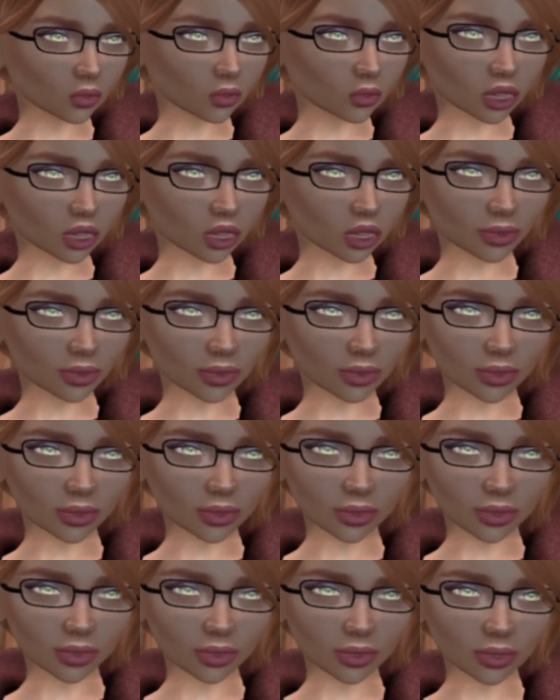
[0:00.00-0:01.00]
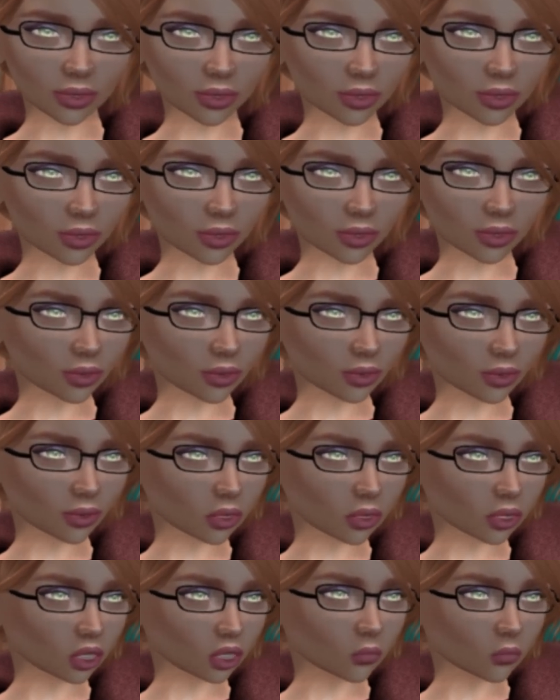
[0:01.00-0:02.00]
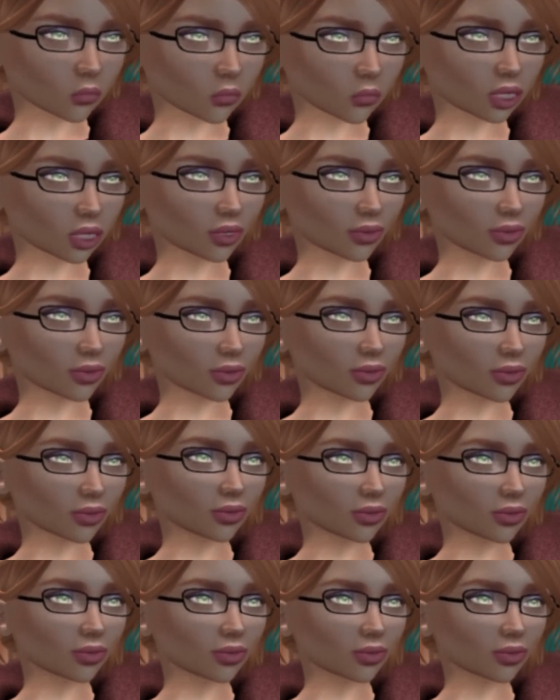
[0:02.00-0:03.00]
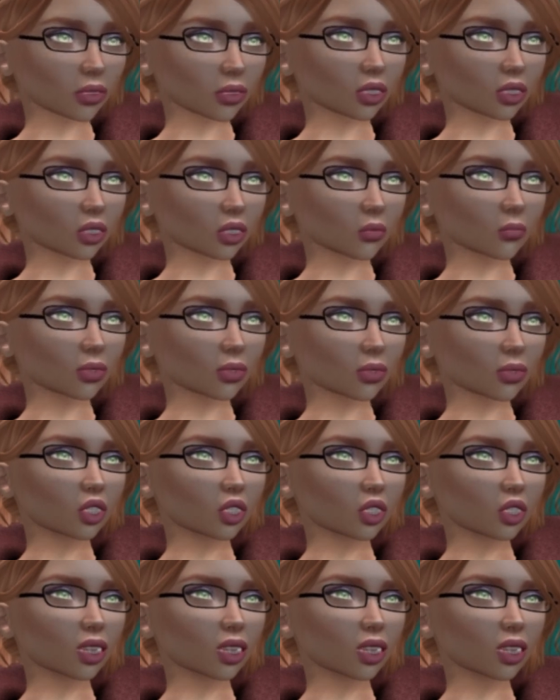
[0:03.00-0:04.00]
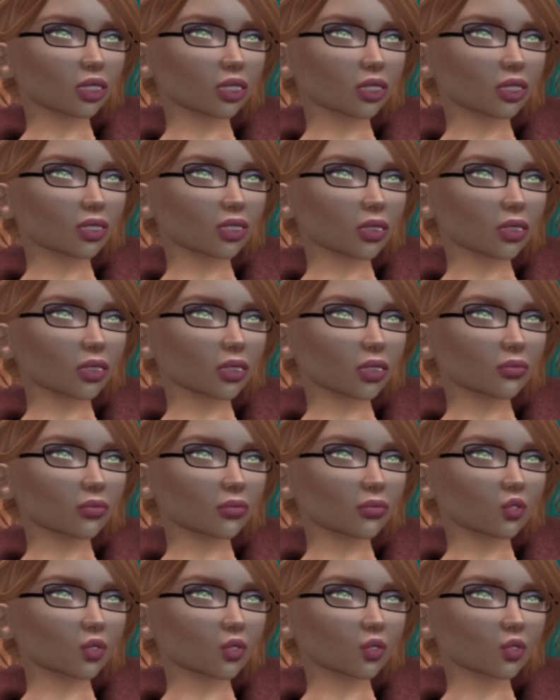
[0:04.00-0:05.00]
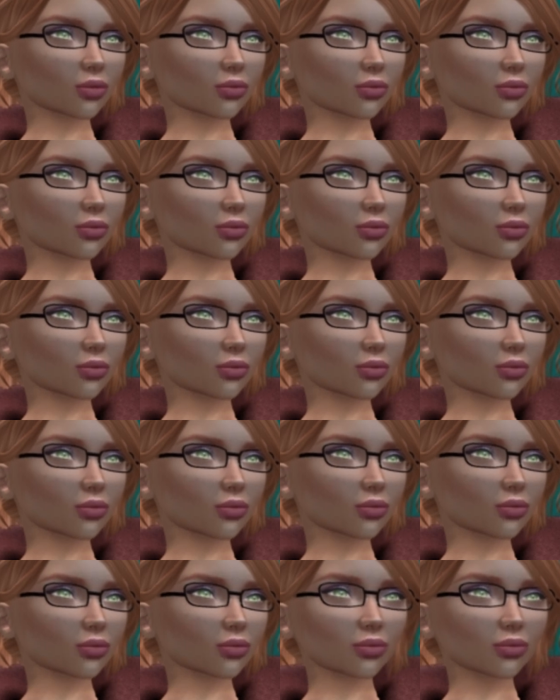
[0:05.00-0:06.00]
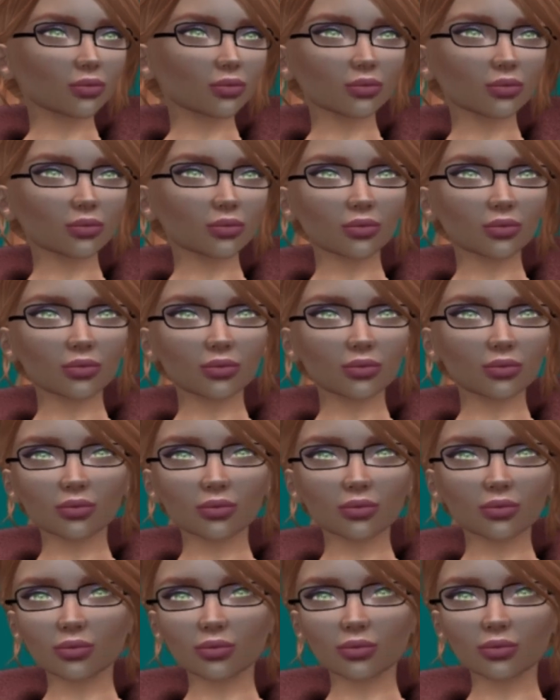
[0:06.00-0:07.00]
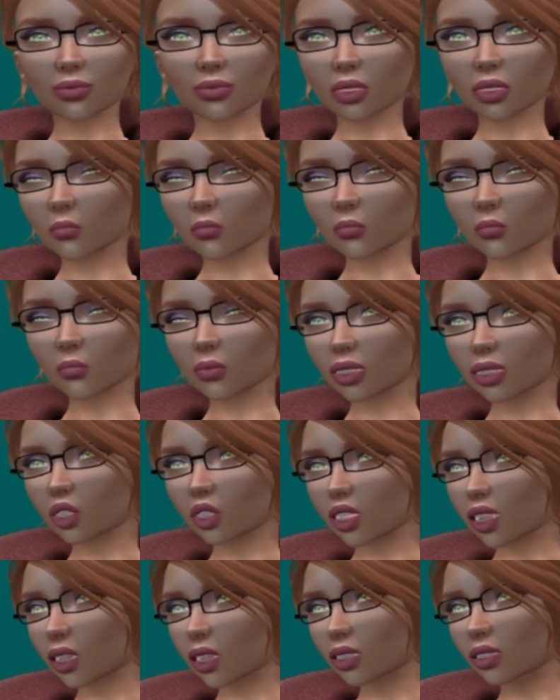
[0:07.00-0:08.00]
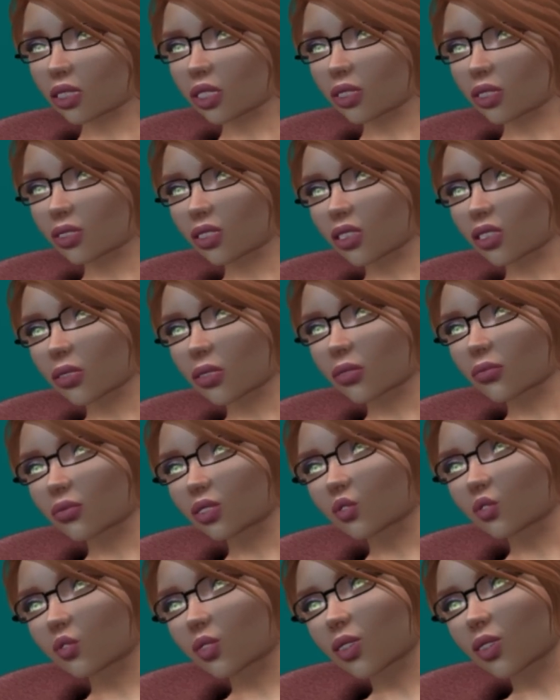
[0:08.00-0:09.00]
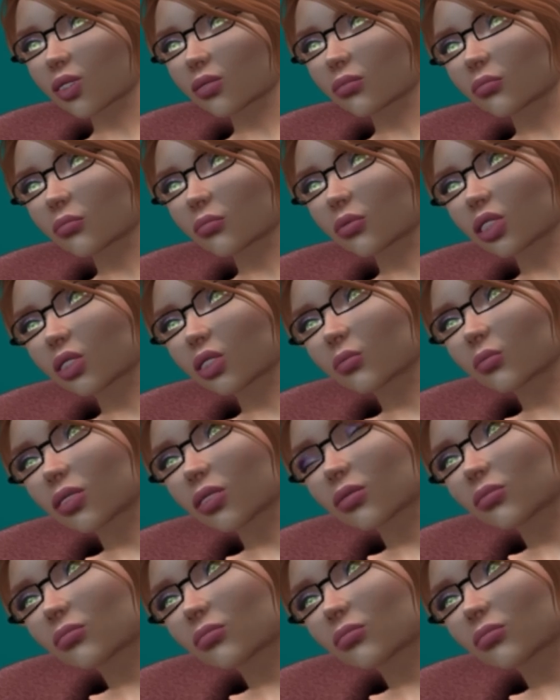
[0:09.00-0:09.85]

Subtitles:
need it, until it's a necessity. So, that's where I lie in that. So, things like getting up and washing the dishes or dealing